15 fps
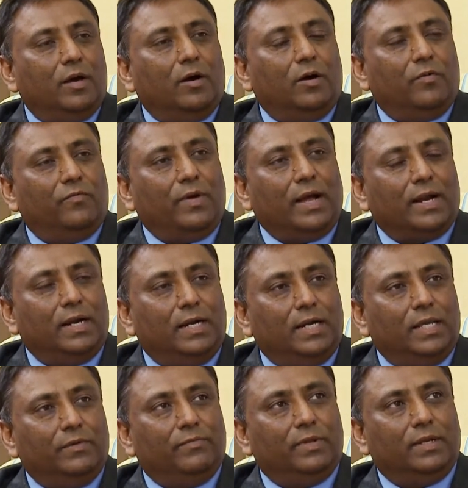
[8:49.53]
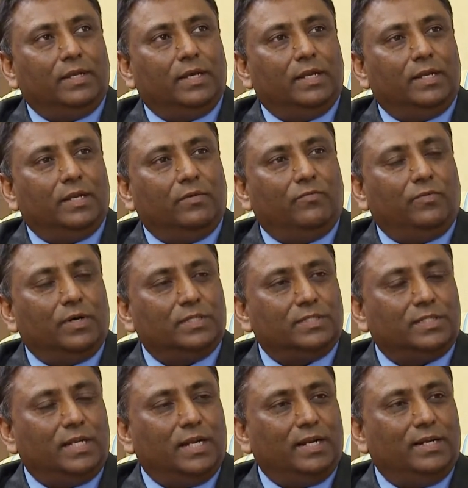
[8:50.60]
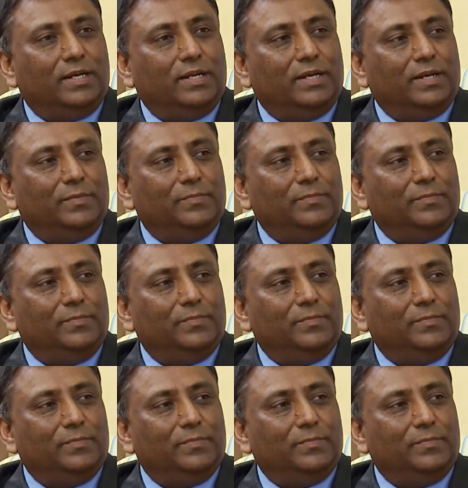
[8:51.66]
Our faculty will get a first-hand